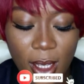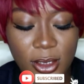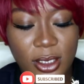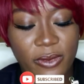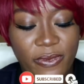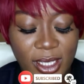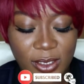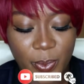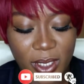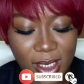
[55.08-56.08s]
So the
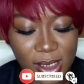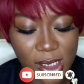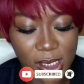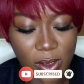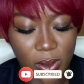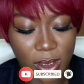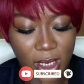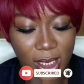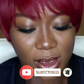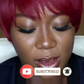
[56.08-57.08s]
first person
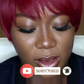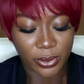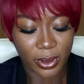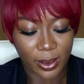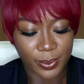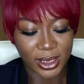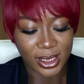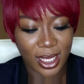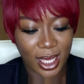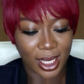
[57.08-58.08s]
on Instagram
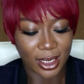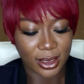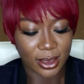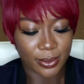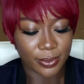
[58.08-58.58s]
said,